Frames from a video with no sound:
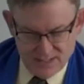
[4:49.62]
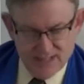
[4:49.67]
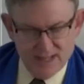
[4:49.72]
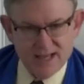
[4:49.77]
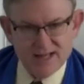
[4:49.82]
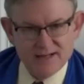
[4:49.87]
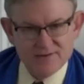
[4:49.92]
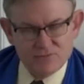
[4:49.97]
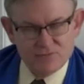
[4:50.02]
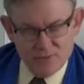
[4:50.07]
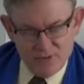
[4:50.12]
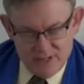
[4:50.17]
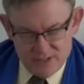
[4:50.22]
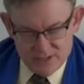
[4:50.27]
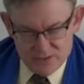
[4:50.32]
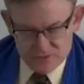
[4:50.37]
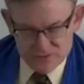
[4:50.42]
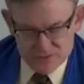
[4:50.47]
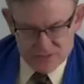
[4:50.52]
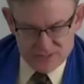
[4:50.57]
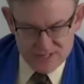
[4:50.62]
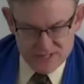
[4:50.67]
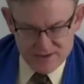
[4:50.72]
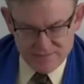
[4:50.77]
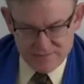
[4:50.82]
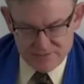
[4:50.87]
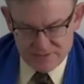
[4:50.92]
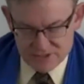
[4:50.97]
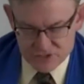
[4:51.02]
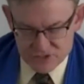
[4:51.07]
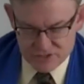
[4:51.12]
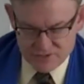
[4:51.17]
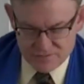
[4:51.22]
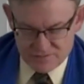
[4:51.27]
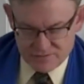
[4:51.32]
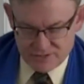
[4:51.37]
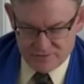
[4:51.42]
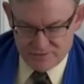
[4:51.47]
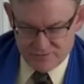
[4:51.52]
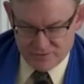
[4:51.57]
And if we use a definition
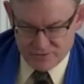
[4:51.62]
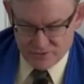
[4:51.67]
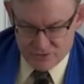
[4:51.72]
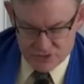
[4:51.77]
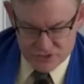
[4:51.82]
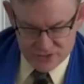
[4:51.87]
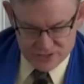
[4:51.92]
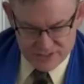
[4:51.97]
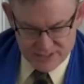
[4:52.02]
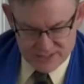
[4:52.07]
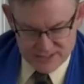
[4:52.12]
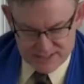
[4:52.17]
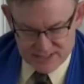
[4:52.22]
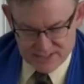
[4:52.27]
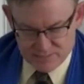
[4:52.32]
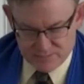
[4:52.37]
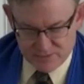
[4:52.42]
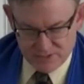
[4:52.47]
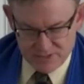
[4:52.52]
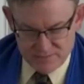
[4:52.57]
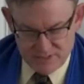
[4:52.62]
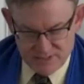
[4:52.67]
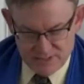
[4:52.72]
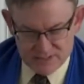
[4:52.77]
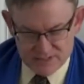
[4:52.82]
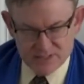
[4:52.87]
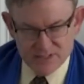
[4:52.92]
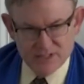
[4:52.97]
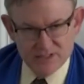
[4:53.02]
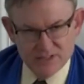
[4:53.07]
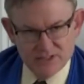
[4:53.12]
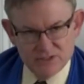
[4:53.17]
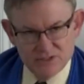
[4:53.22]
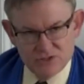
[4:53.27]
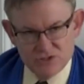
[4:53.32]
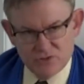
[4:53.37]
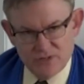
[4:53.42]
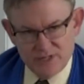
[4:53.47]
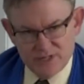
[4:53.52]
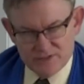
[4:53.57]
of conversion that simply means
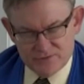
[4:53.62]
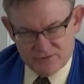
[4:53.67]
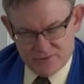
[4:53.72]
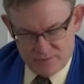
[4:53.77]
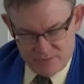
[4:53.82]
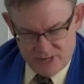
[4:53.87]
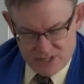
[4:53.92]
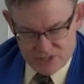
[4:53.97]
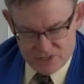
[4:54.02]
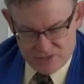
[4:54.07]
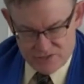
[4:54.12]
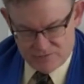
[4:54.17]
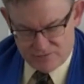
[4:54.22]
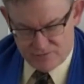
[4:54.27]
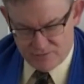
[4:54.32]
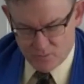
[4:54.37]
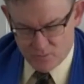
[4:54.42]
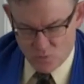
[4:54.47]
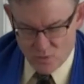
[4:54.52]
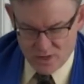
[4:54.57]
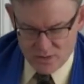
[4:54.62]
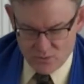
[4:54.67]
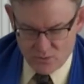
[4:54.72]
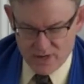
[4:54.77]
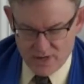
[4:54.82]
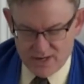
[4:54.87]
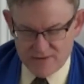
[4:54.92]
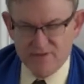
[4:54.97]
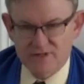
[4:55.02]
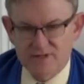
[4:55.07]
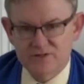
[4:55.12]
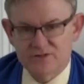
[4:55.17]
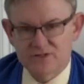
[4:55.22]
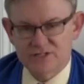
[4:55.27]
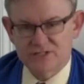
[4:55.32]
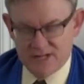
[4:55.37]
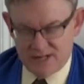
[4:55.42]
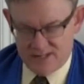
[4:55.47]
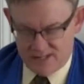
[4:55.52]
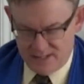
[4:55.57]
transformation from one way of
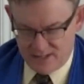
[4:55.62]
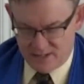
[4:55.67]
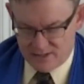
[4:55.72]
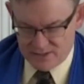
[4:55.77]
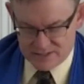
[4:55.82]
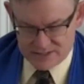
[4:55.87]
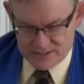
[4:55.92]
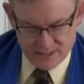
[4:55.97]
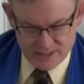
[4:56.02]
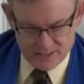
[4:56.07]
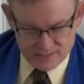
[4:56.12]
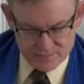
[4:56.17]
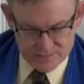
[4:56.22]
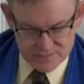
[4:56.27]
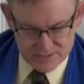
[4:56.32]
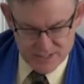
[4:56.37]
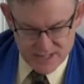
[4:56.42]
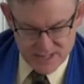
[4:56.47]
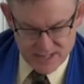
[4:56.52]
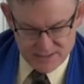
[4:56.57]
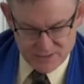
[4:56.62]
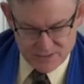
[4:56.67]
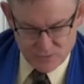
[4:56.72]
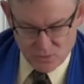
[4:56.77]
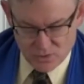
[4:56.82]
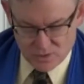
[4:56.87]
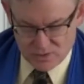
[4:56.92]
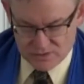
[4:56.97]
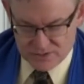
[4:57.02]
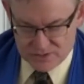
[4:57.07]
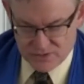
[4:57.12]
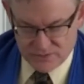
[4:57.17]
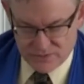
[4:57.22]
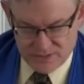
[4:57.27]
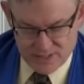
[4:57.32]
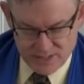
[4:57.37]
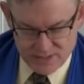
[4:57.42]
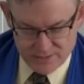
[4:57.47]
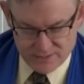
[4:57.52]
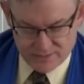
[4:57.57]
understanding ourselves and the world to
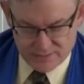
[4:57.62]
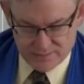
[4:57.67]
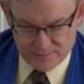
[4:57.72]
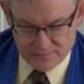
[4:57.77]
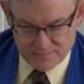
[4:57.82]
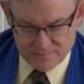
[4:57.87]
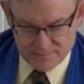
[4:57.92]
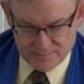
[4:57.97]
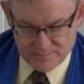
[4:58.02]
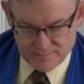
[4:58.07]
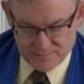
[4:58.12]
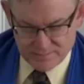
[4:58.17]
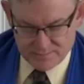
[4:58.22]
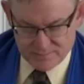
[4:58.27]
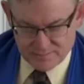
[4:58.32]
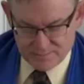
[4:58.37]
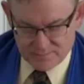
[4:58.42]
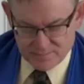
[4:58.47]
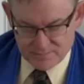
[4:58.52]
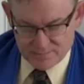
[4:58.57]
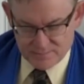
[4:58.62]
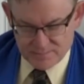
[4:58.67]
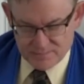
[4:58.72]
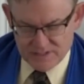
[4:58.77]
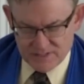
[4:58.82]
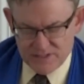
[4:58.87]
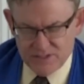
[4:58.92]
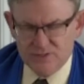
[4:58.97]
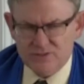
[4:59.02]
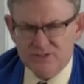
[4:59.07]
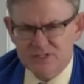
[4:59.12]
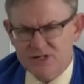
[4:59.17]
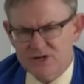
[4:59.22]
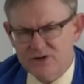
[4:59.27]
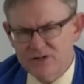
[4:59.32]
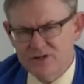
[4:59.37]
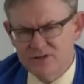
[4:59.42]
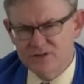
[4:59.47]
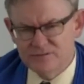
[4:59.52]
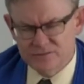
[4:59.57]
another, then
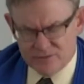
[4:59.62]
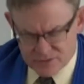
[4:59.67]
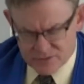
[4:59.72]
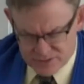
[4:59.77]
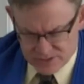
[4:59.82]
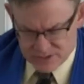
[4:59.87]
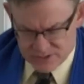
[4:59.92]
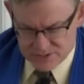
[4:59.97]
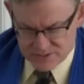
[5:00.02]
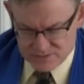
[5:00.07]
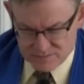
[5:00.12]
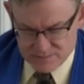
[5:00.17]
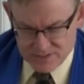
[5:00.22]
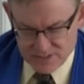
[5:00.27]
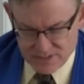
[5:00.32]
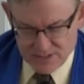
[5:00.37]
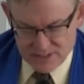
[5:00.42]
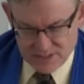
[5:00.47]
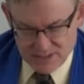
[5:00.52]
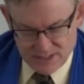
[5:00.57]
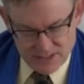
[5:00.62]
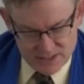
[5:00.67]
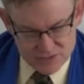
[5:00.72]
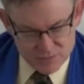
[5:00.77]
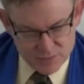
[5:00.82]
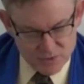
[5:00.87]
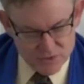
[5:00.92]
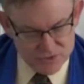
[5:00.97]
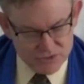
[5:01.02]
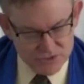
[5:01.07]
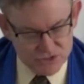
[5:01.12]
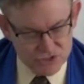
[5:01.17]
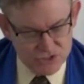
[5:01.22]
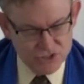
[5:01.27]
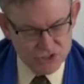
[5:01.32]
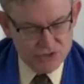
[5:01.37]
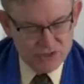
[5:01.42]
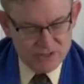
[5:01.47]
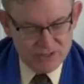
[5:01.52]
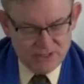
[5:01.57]
Unitarian Universalism is most
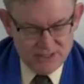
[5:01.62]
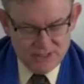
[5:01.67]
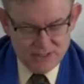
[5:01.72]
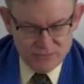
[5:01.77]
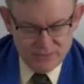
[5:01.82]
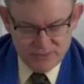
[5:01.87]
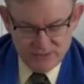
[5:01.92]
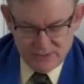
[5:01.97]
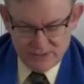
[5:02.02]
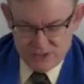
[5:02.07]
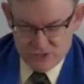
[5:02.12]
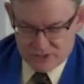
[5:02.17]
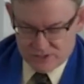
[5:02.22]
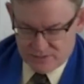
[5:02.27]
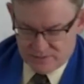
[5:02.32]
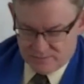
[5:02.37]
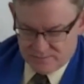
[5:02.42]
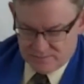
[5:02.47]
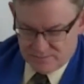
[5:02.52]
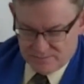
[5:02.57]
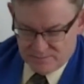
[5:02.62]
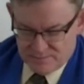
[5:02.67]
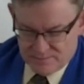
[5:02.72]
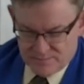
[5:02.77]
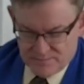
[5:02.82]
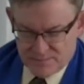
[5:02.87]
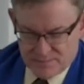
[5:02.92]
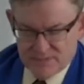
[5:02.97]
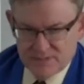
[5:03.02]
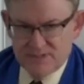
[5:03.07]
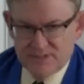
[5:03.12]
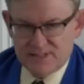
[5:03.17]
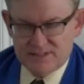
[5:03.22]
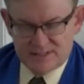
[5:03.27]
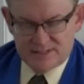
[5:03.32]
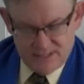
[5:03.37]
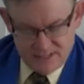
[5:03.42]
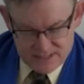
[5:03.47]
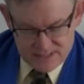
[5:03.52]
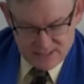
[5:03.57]
assuredly a religion that
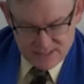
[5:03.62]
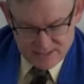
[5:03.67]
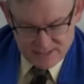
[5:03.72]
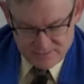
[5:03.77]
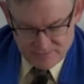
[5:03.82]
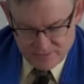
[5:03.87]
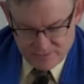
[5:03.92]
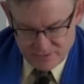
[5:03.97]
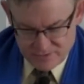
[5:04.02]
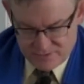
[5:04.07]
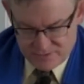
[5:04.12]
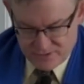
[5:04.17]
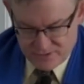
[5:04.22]
seeks to convert